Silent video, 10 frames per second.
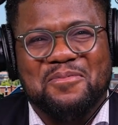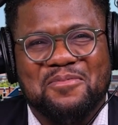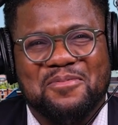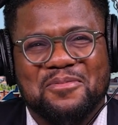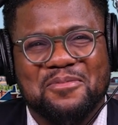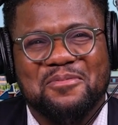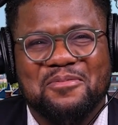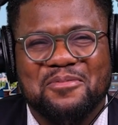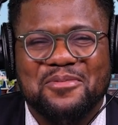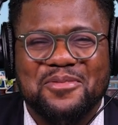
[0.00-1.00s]
um,
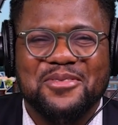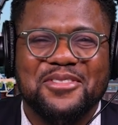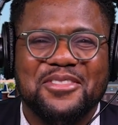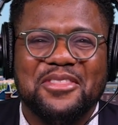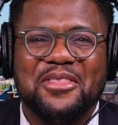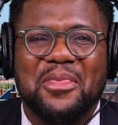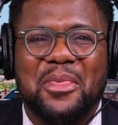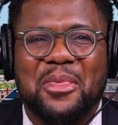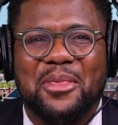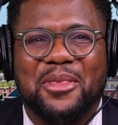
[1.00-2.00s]
I preserve well. yeah,